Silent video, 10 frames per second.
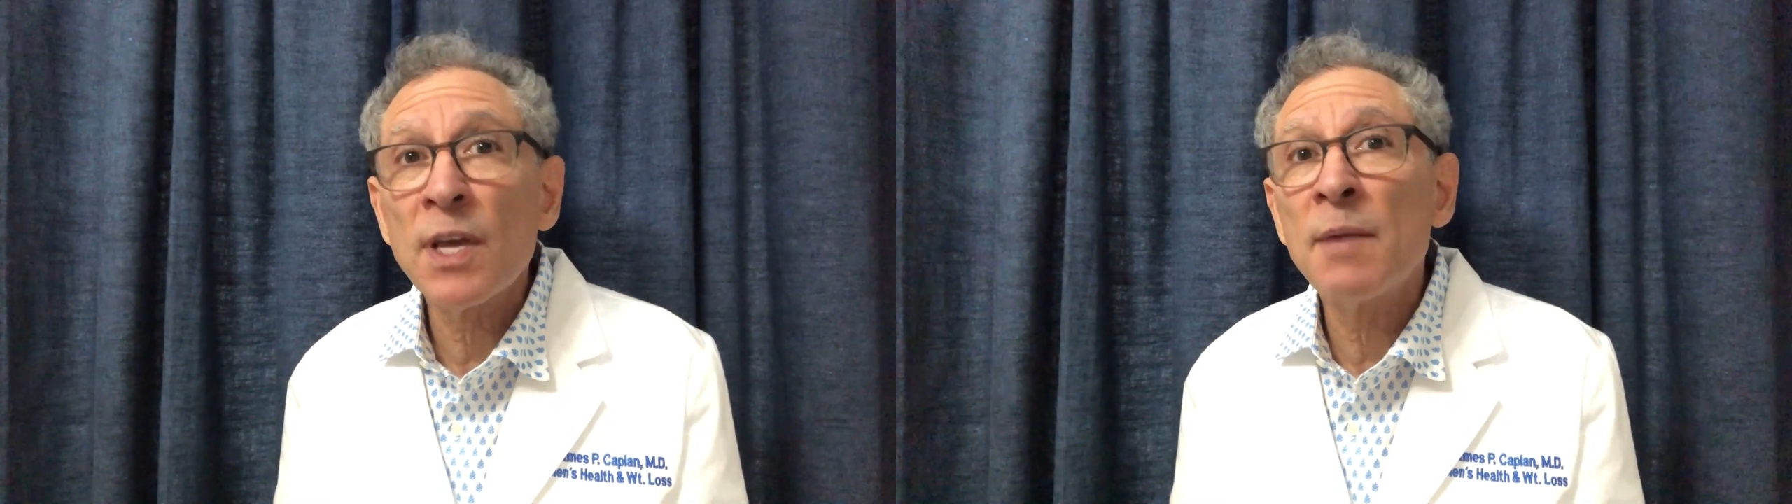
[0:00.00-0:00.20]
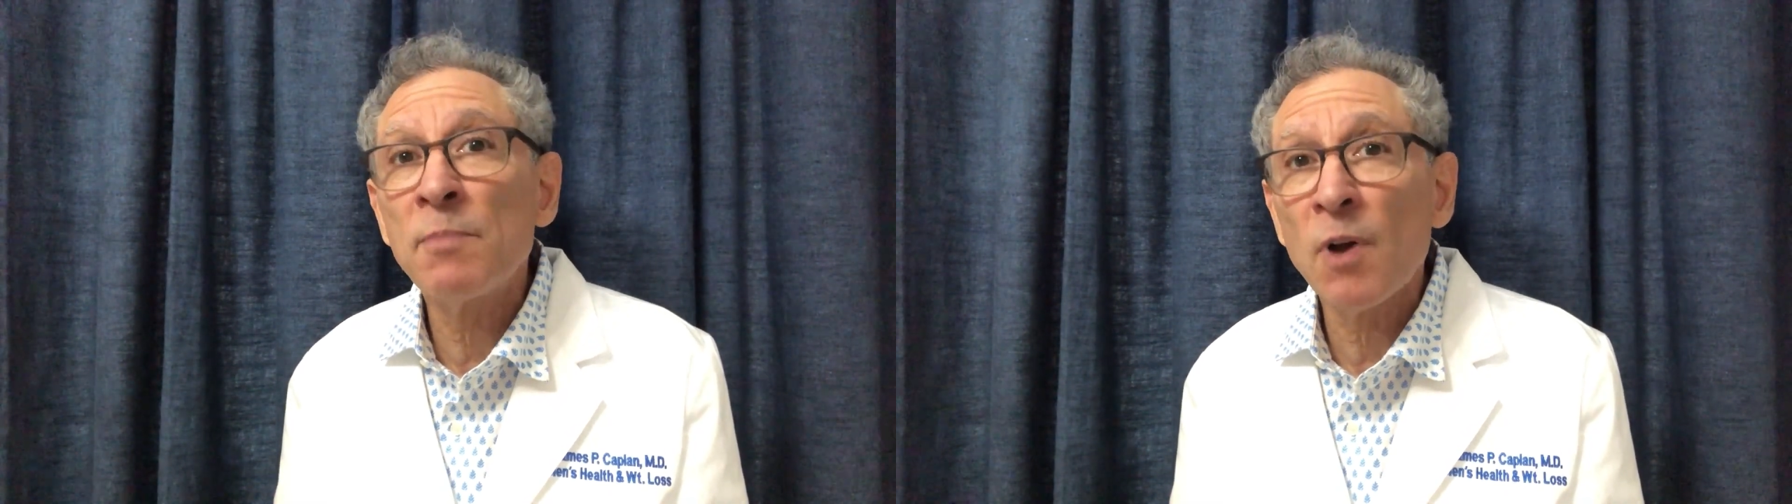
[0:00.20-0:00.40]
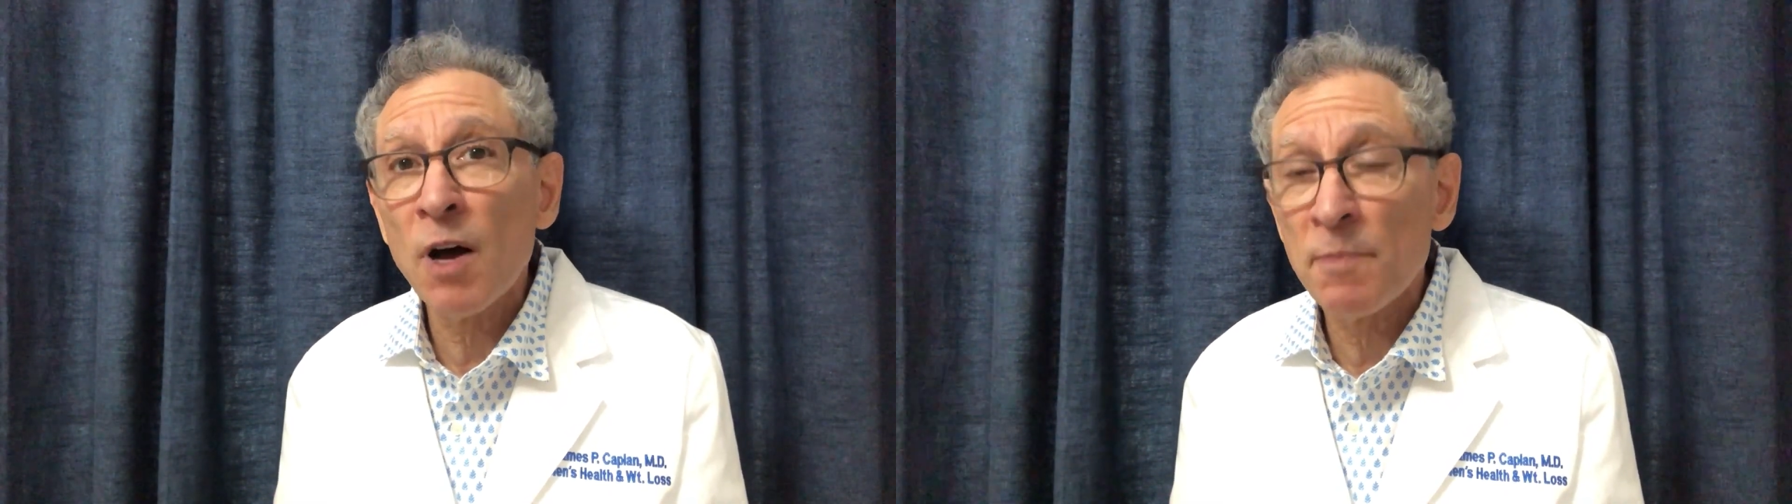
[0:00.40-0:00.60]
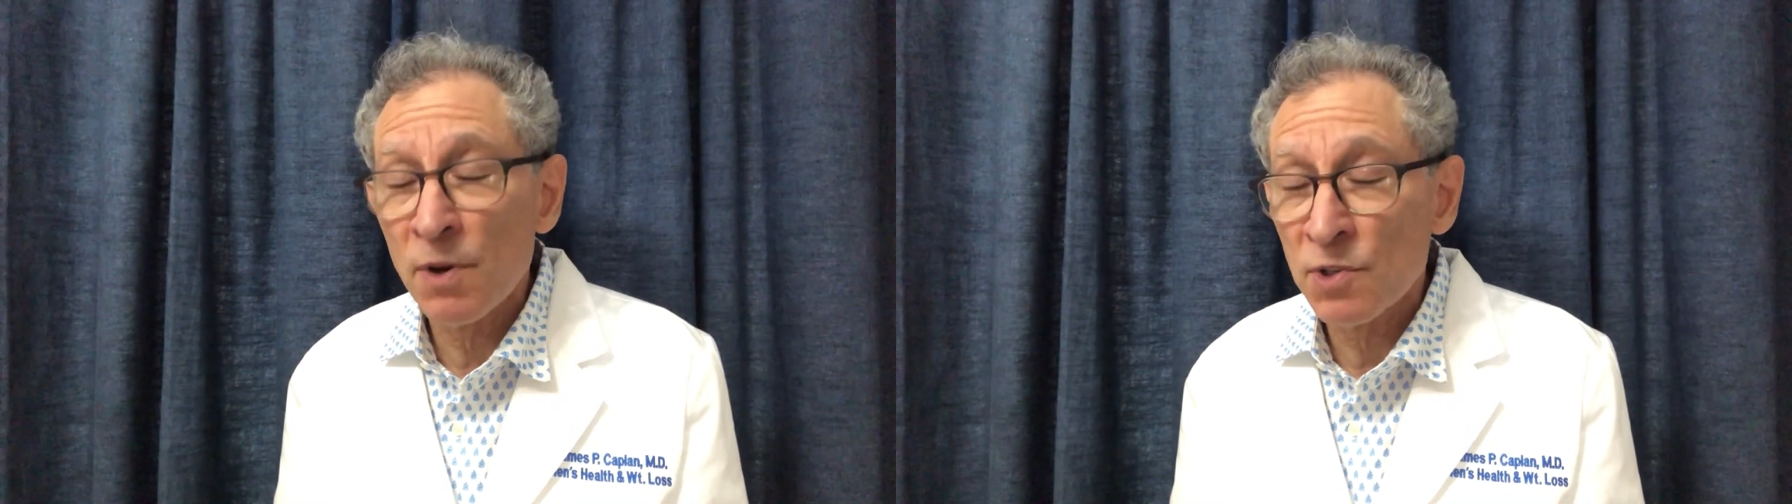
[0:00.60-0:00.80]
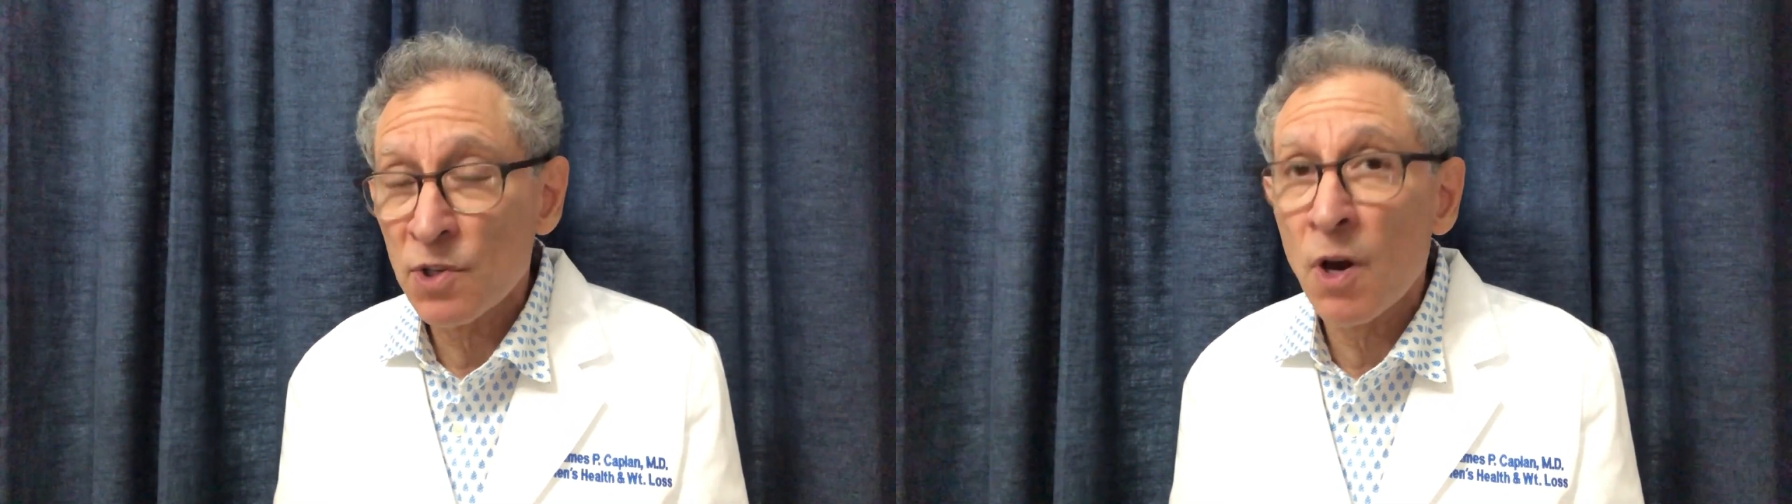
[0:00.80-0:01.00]
and blog
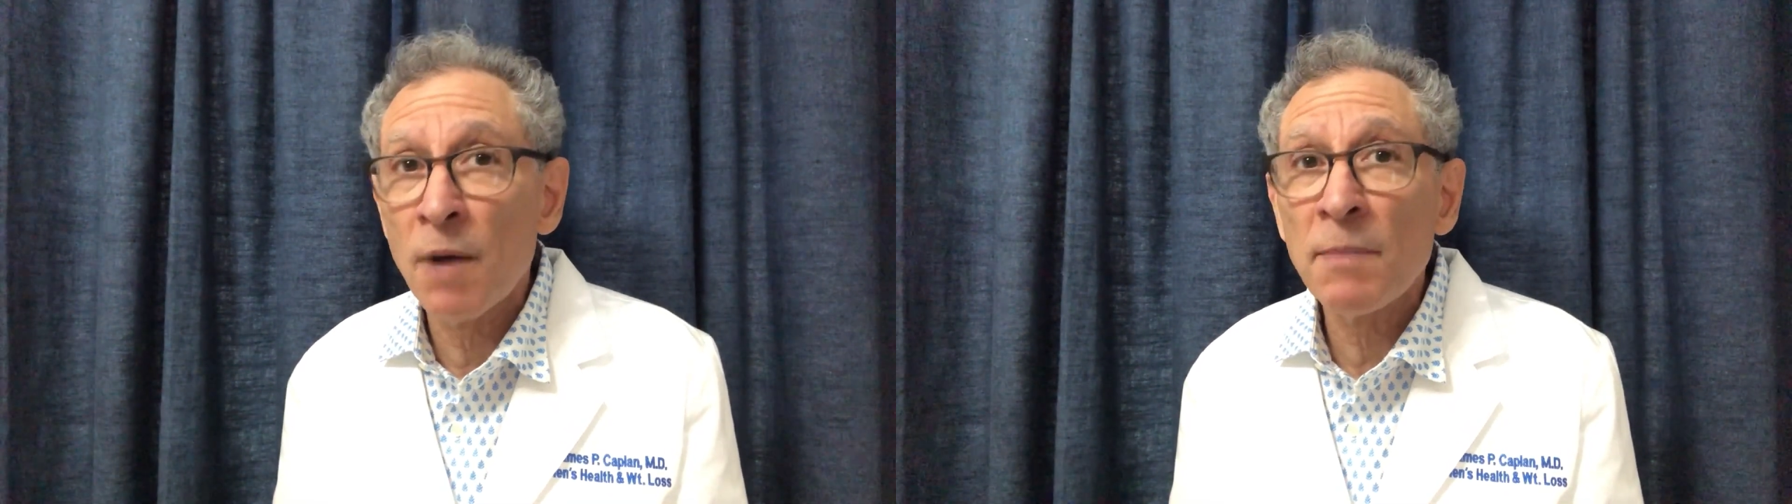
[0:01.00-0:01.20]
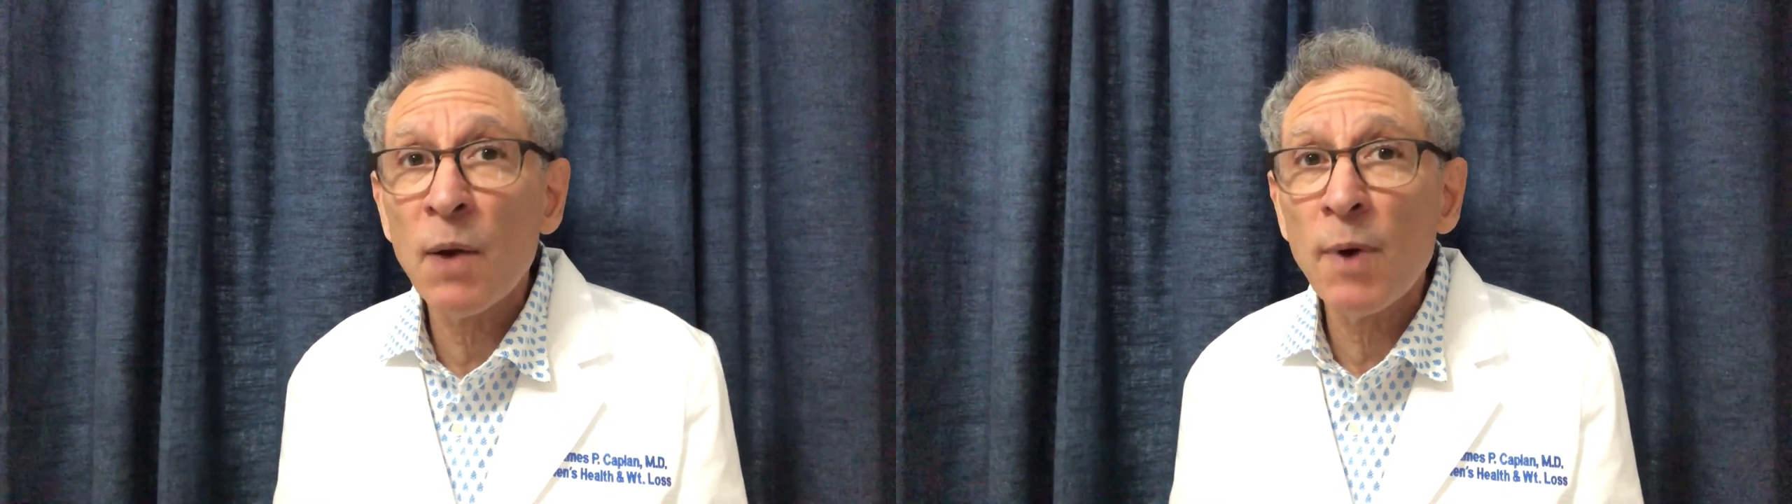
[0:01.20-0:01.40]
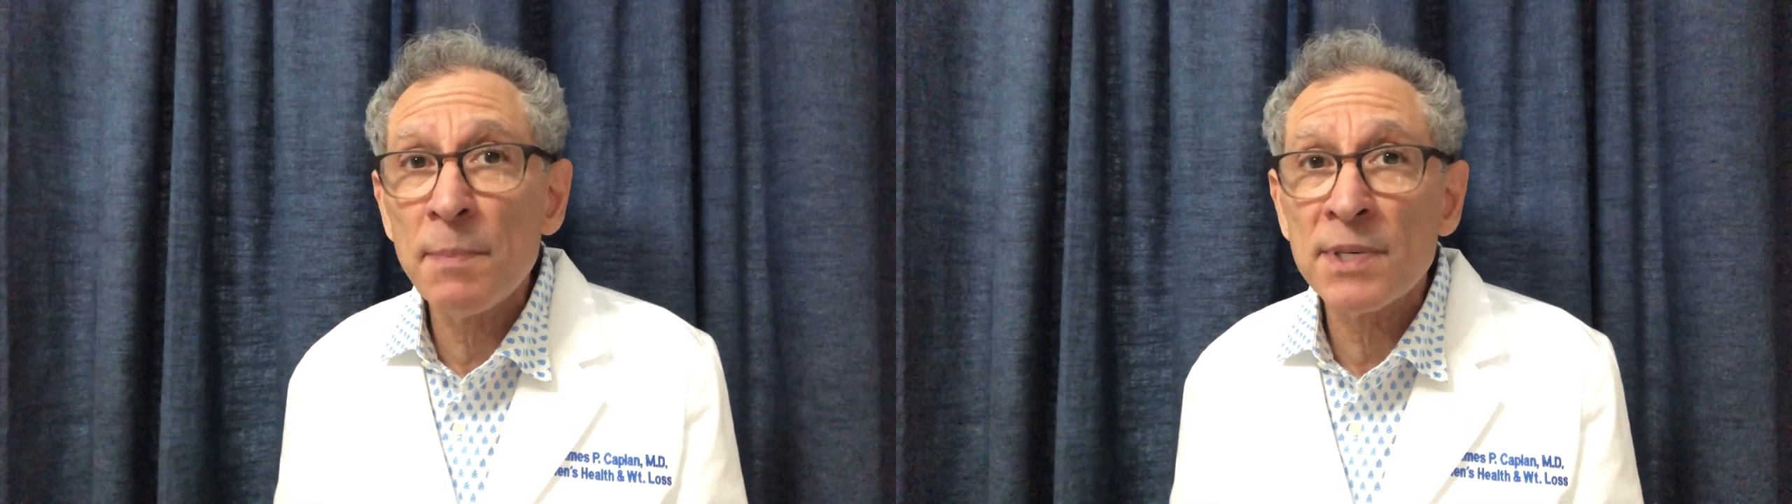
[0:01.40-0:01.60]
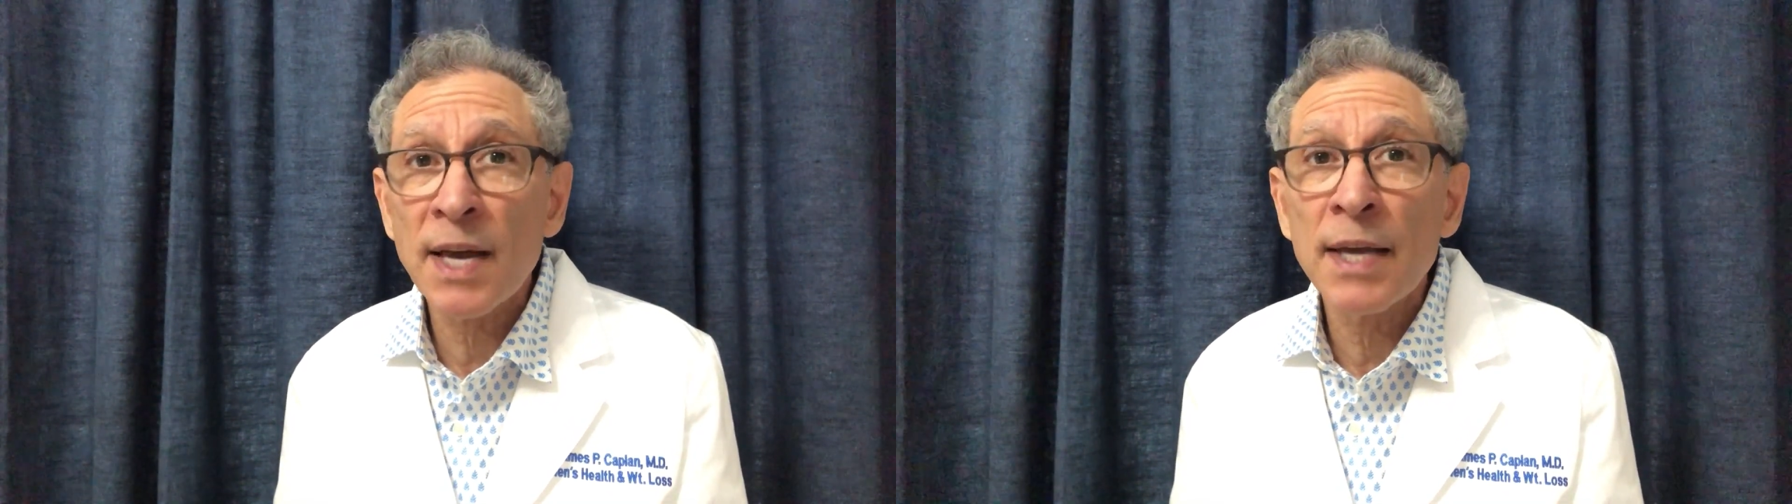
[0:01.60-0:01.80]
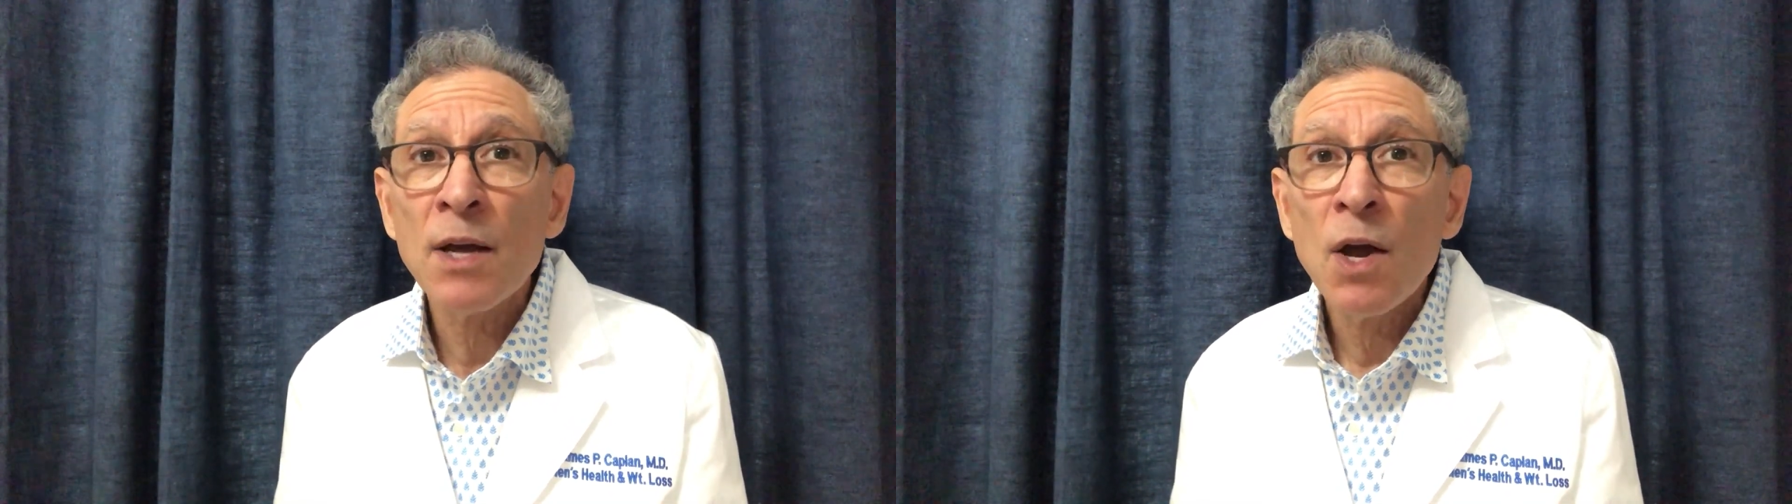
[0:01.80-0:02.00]
posts on my website